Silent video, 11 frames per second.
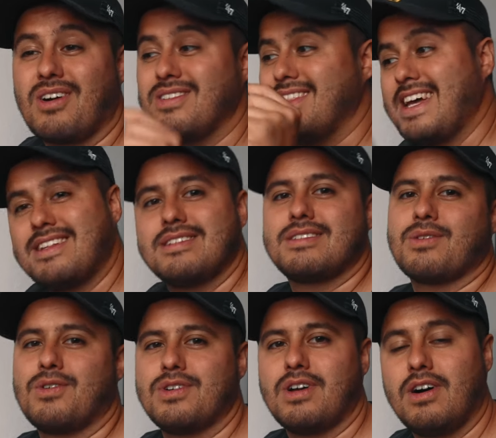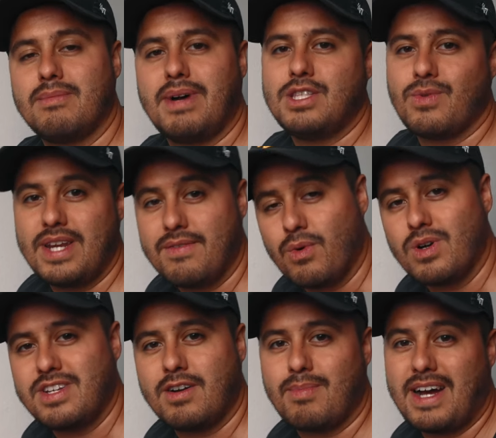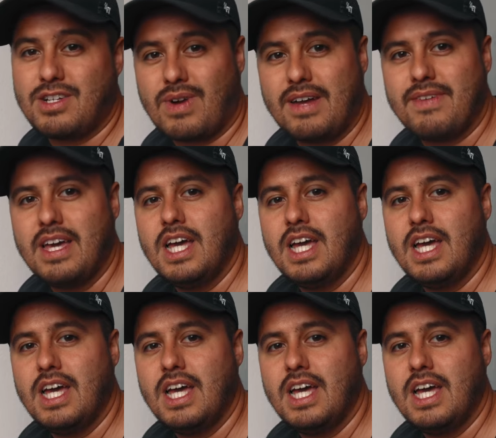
are then stored on my 24 terabyte drive